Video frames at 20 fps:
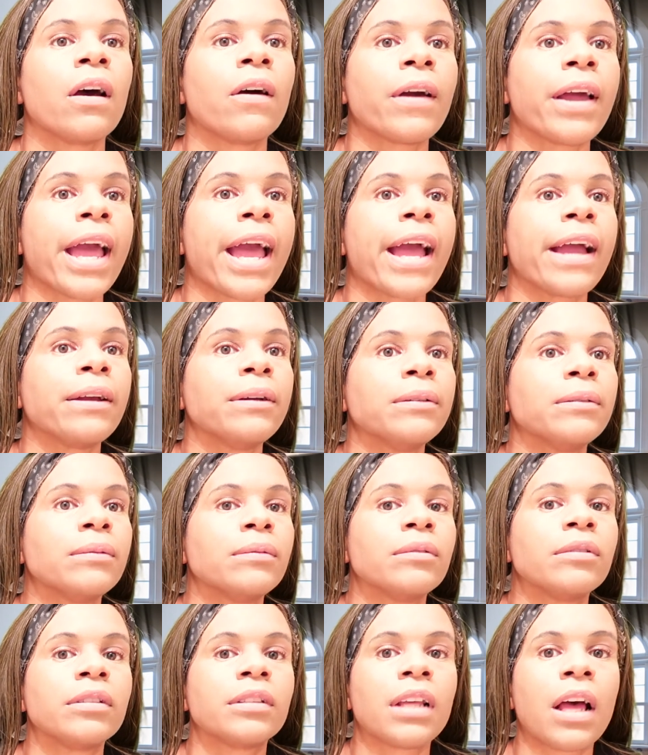Okay,
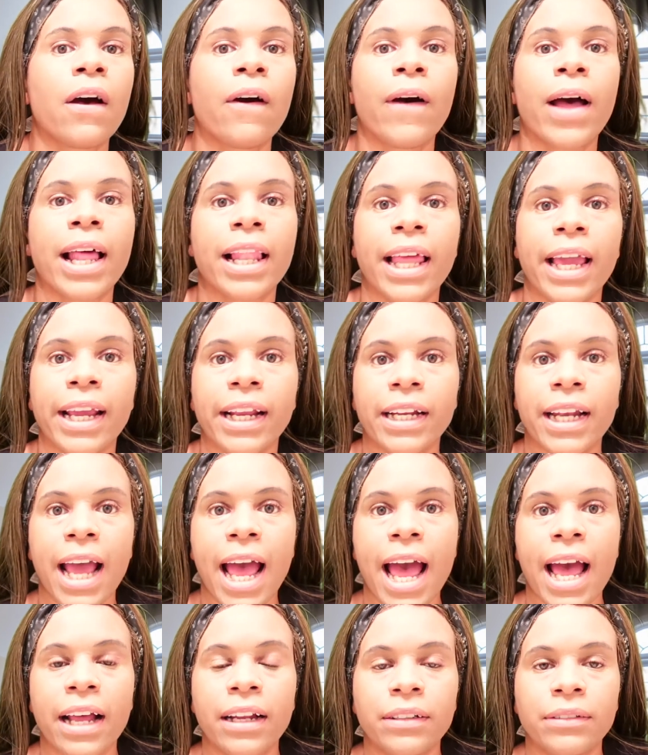so I like
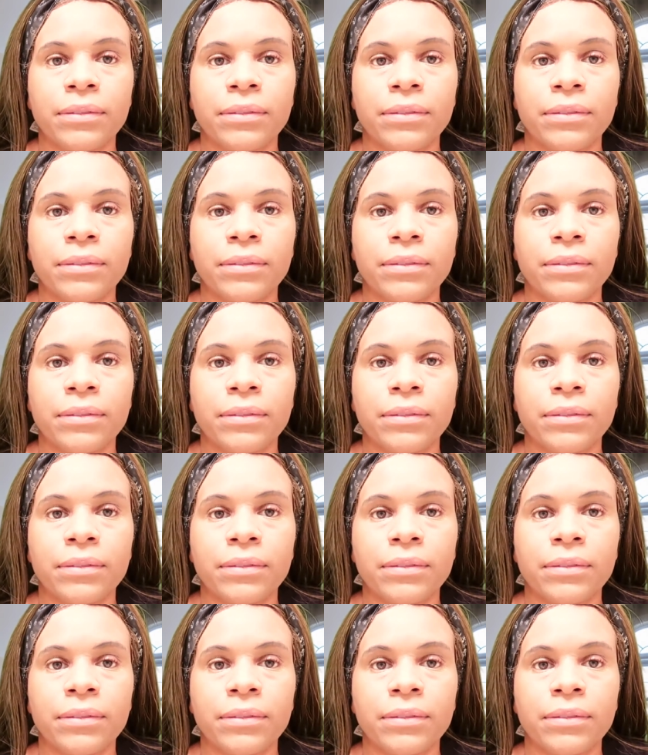that.